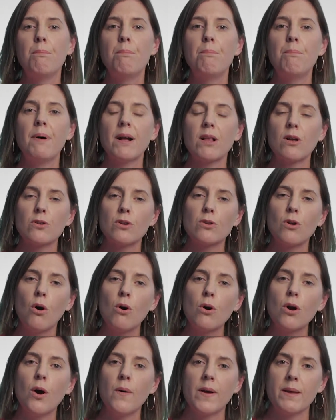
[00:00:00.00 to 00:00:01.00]
But on an
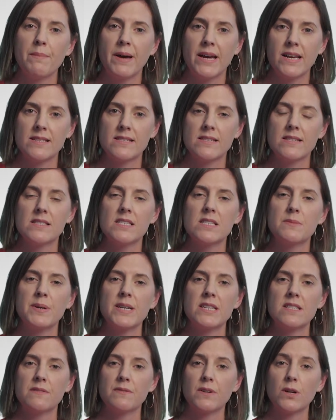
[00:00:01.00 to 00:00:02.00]
ongoing basis, this
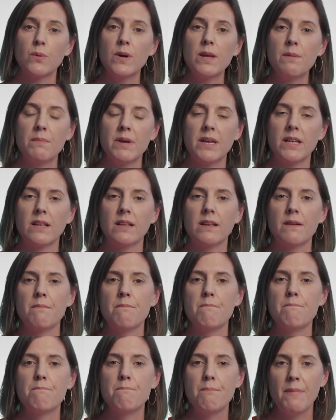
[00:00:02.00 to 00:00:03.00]
piece of equipment
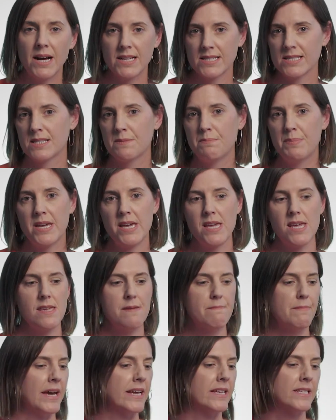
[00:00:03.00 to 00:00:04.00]
must
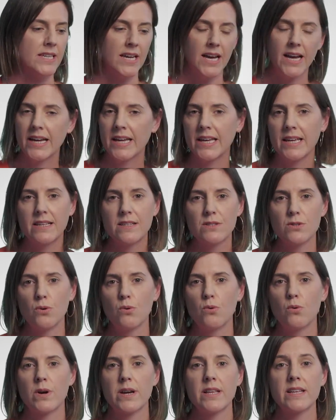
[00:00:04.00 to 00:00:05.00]
be maintained,
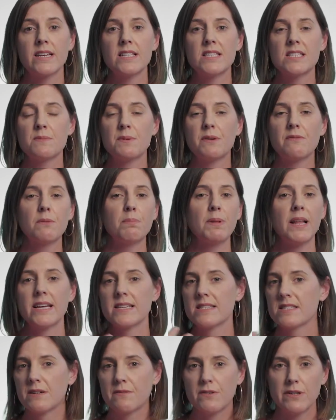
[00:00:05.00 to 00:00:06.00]
or it needs to be
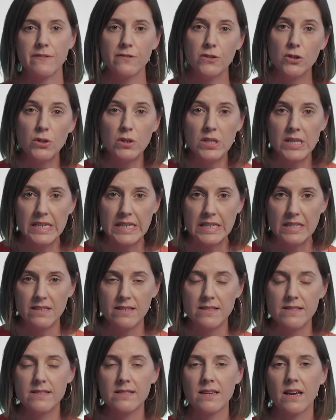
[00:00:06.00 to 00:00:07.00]
replaced every few
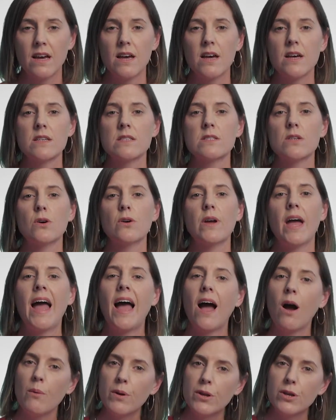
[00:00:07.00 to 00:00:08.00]
years. So
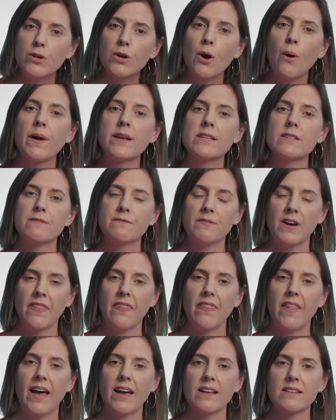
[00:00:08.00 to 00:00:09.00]
how are you going to
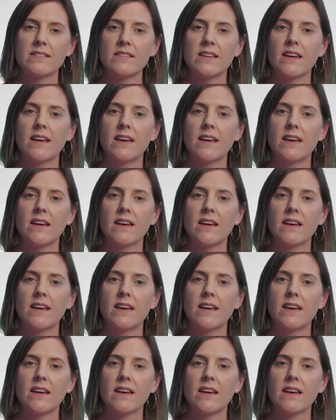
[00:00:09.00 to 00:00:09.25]
fund that?